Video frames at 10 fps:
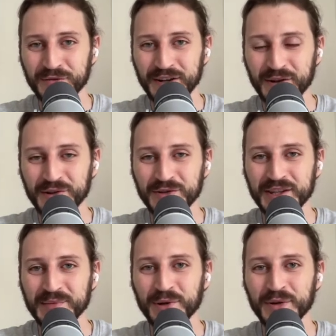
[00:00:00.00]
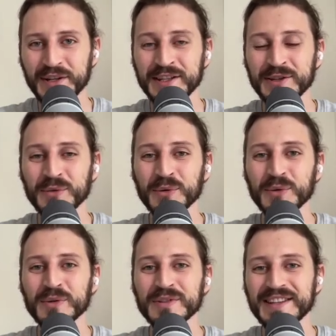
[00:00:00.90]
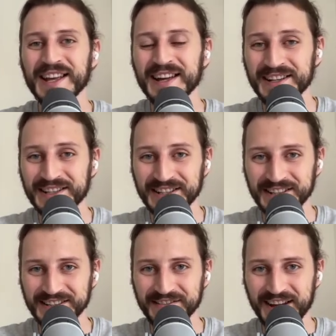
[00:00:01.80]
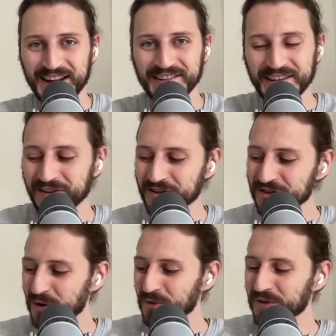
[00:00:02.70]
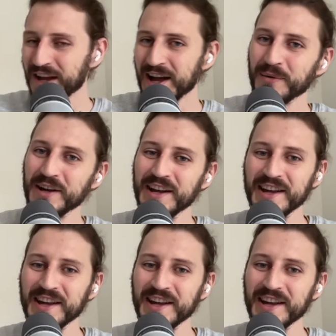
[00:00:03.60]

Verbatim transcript: We'll also deploy it to the real device. I will show you now.